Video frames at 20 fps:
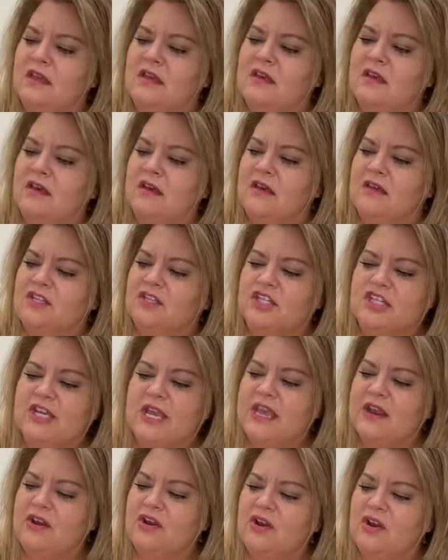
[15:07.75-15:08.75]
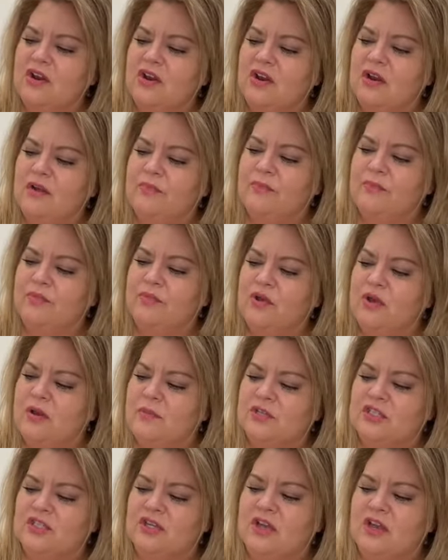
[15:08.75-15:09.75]
uh, cheddar,
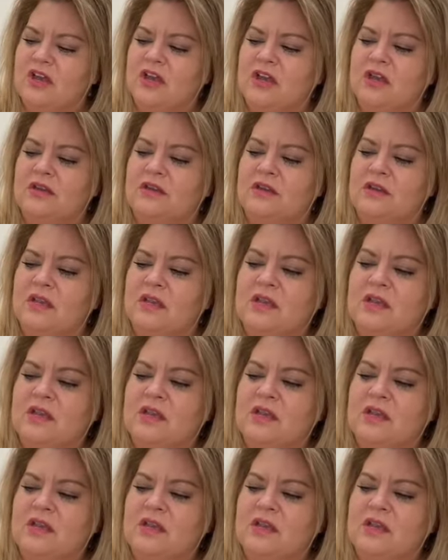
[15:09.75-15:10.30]
parmesan,